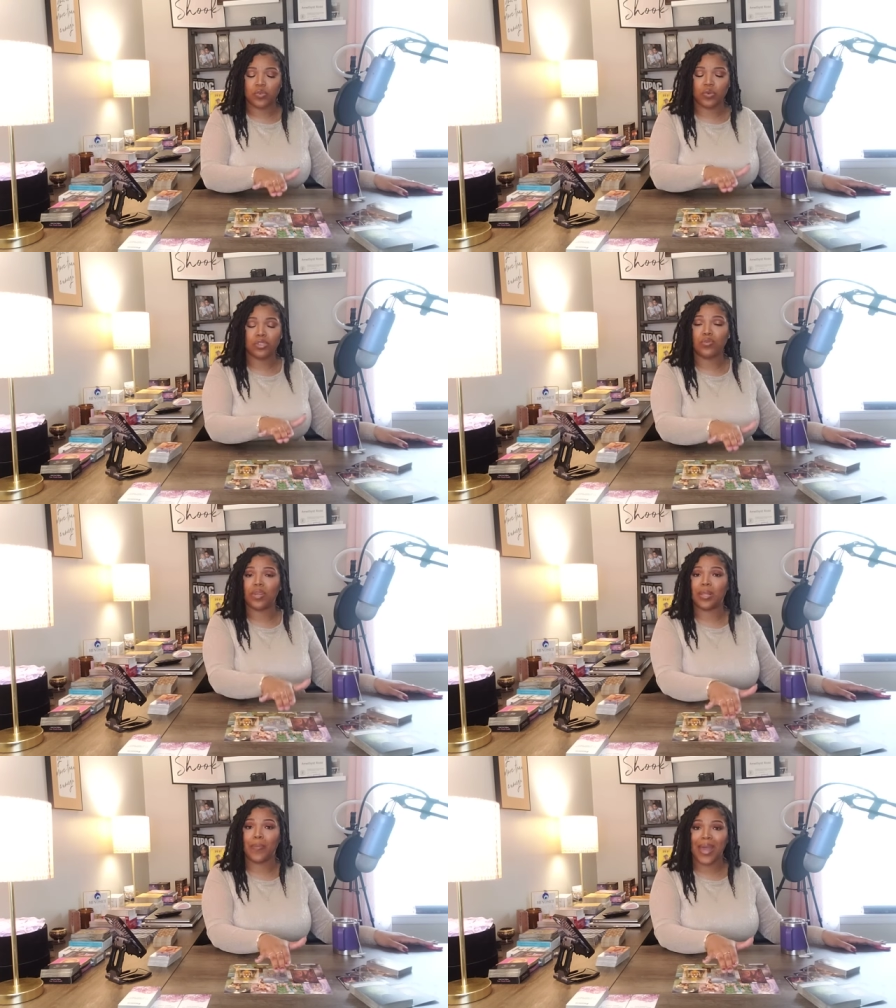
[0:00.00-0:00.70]
towards
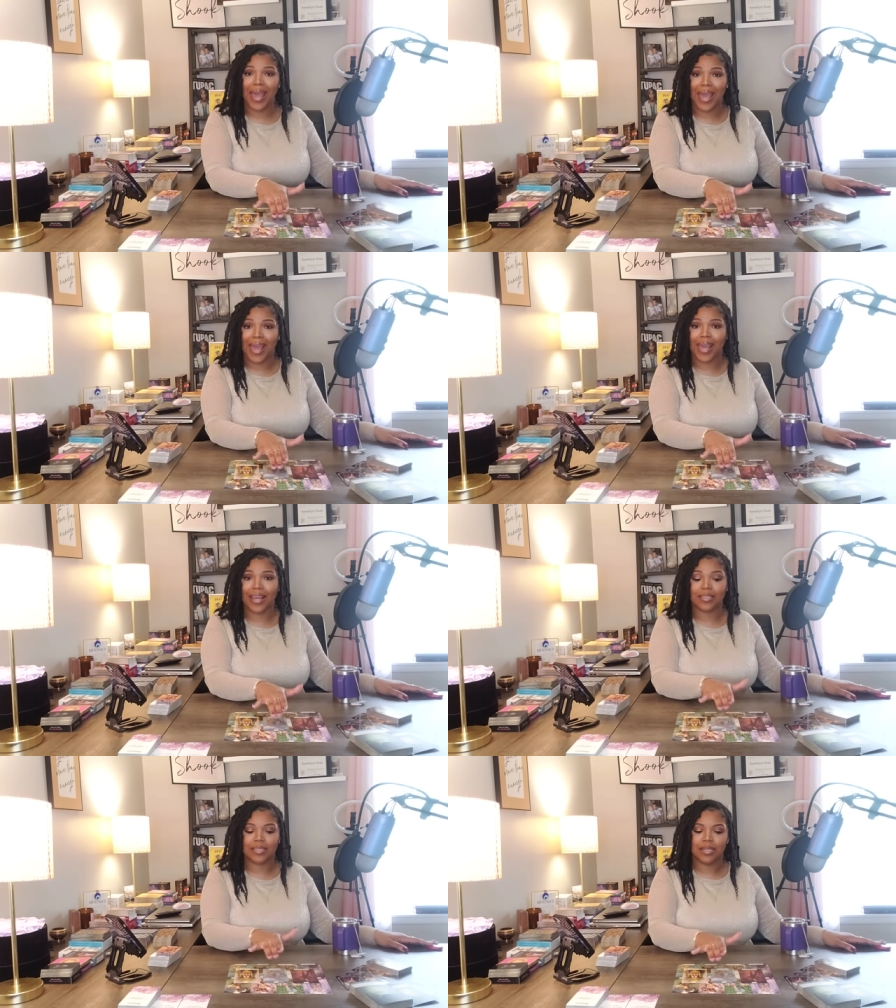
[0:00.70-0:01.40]
you in the
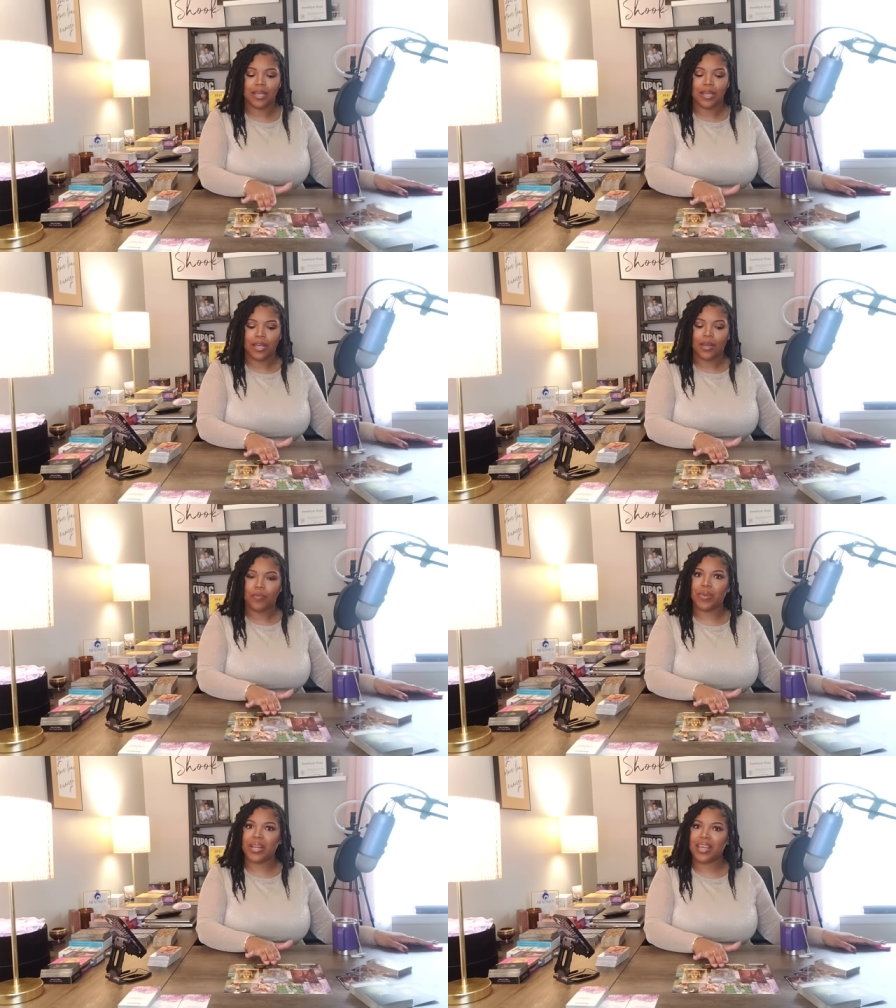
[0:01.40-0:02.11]
past,
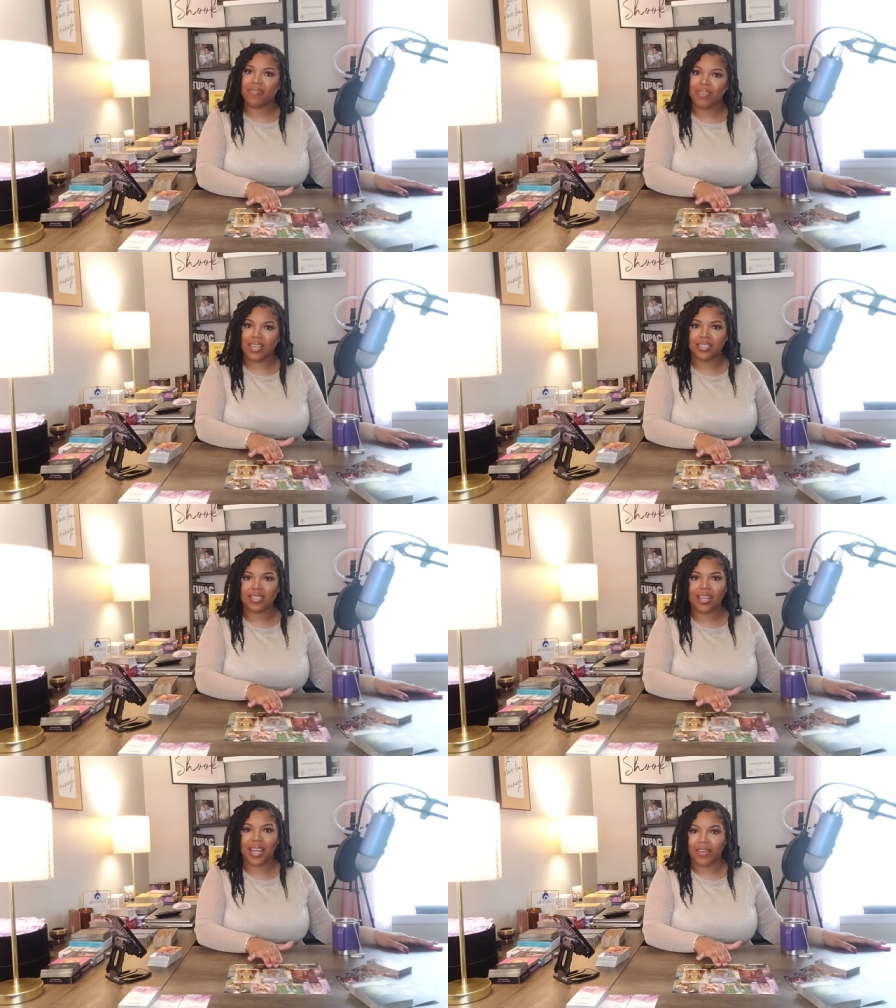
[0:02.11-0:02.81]
been
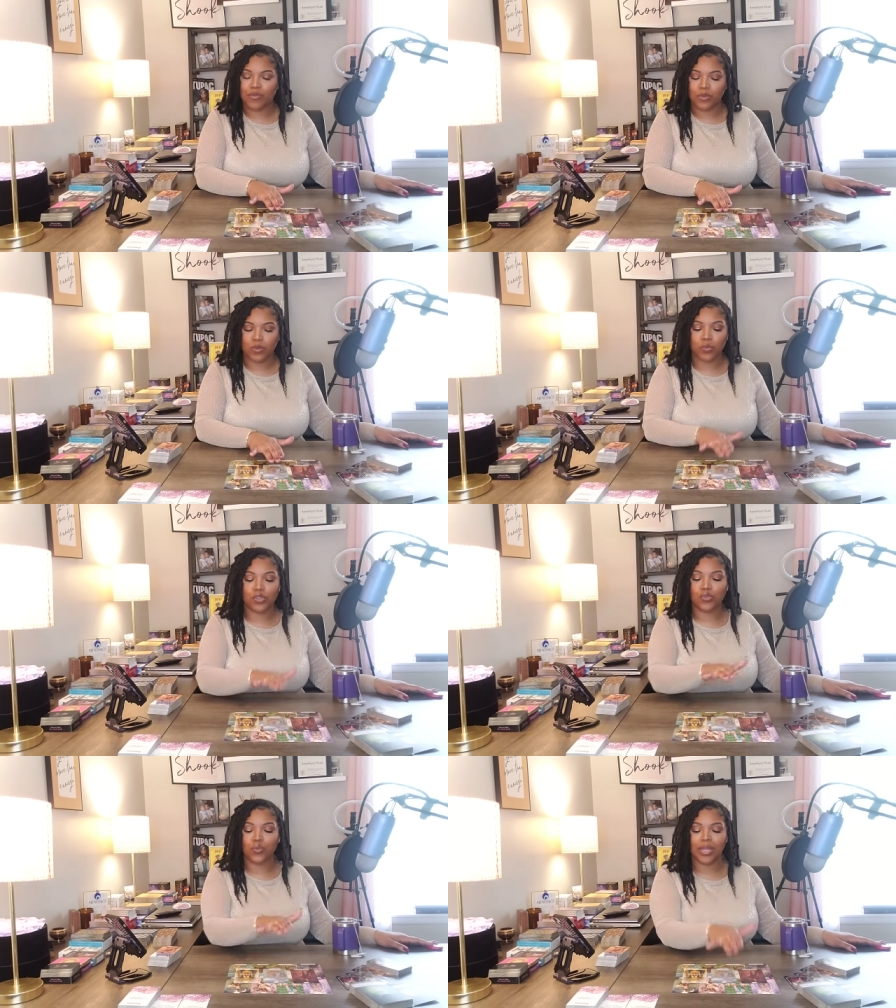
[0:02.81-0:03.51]
envious and hateful
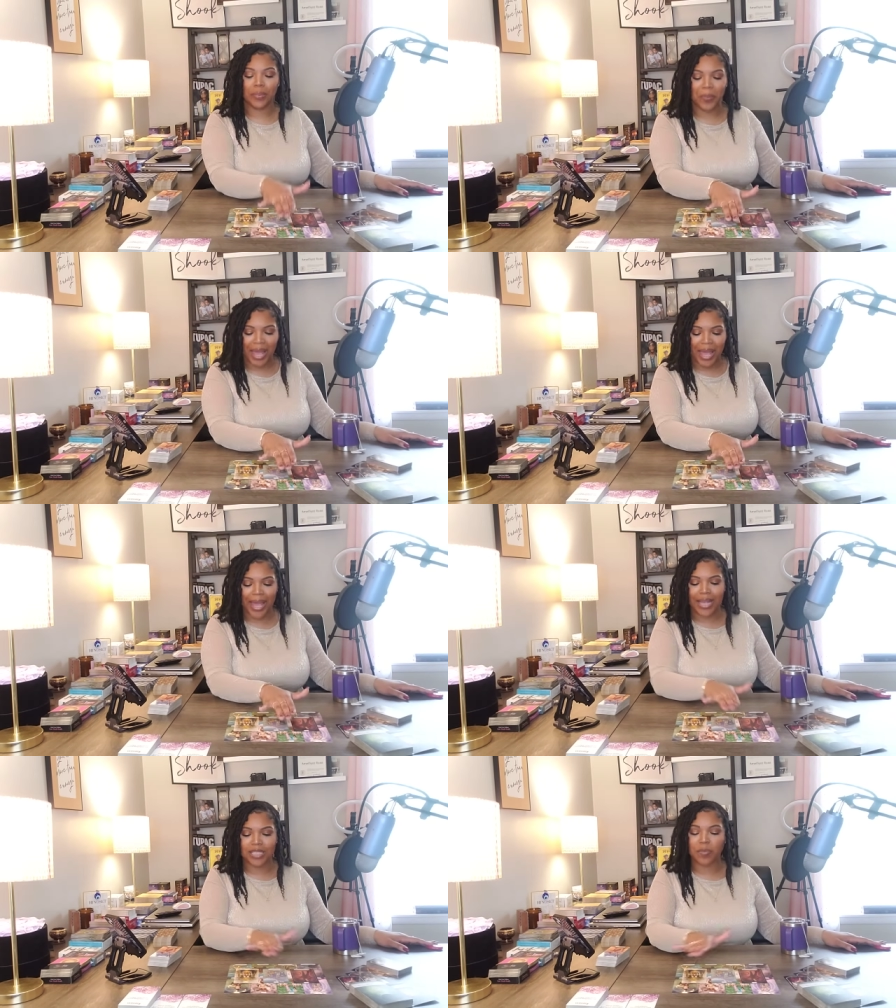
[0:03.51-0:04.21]
towards you in the
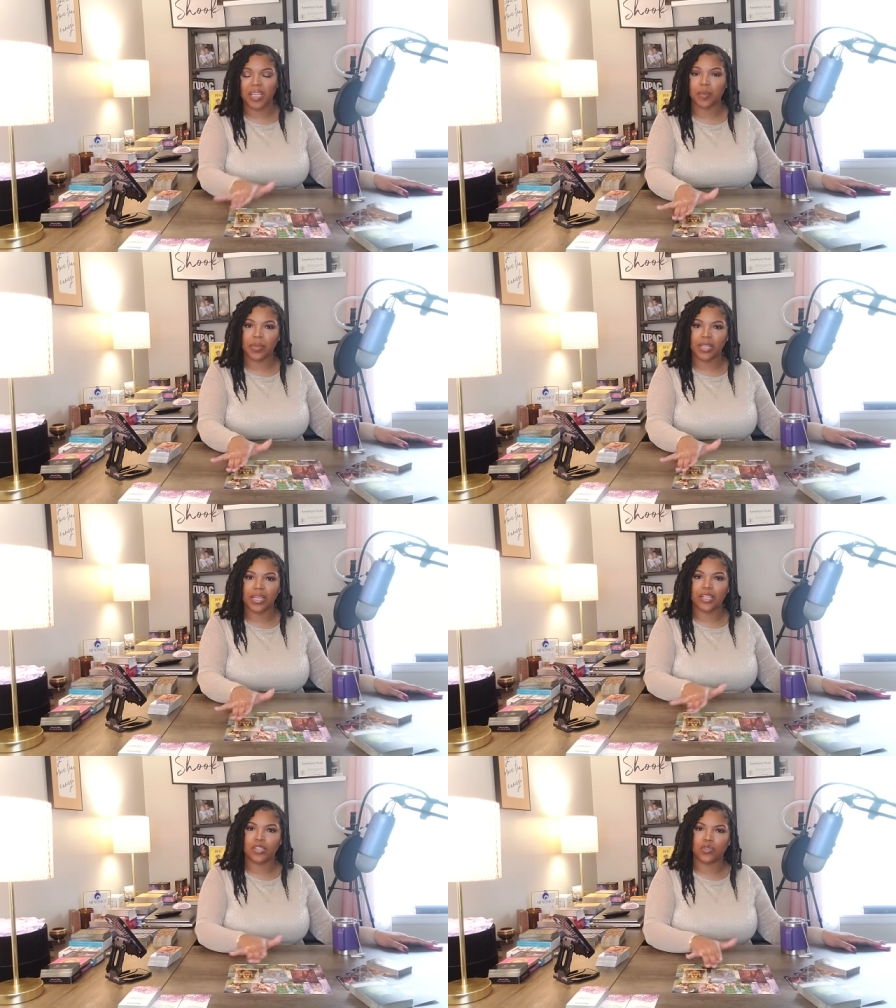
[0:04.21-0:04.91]
past,
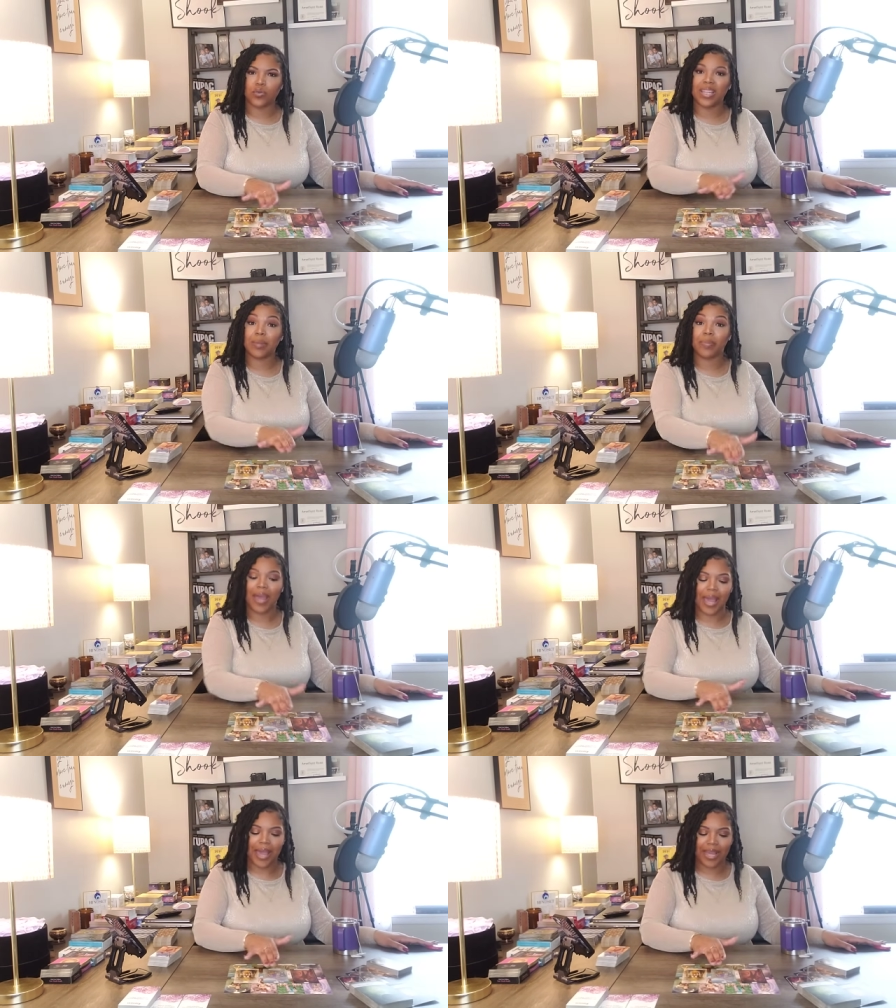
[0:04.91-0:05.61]
manipulated you in the
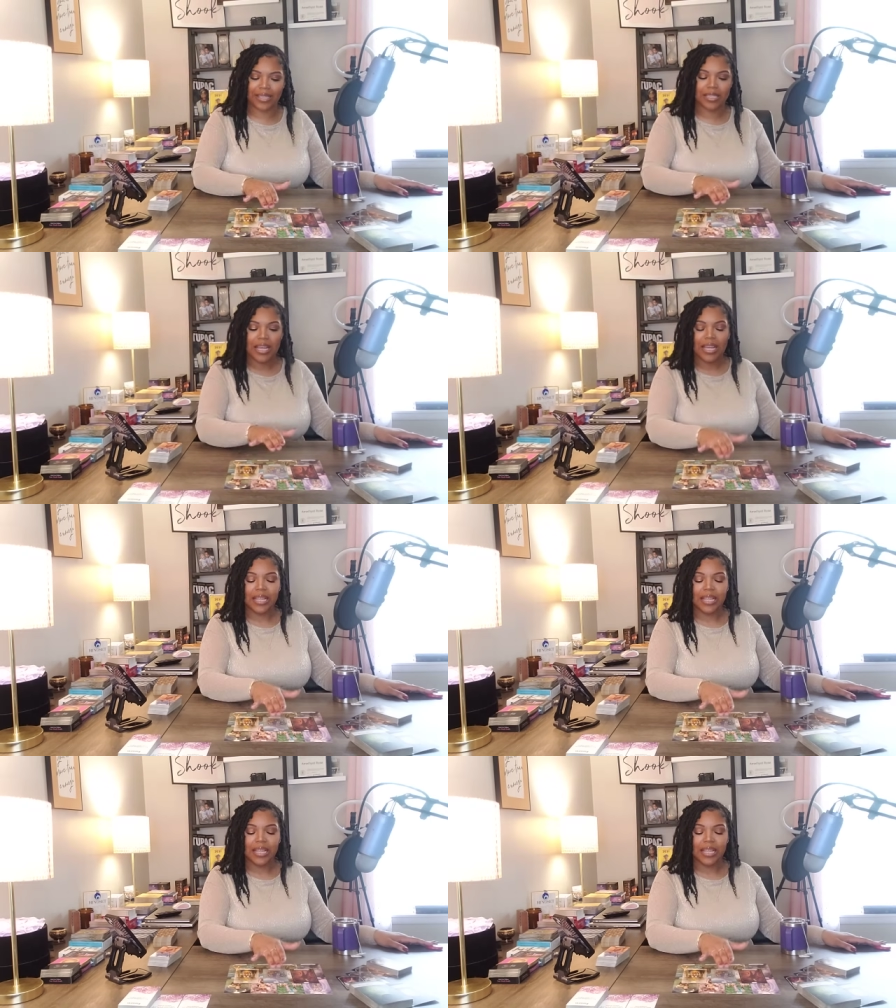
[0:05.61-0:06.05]
past.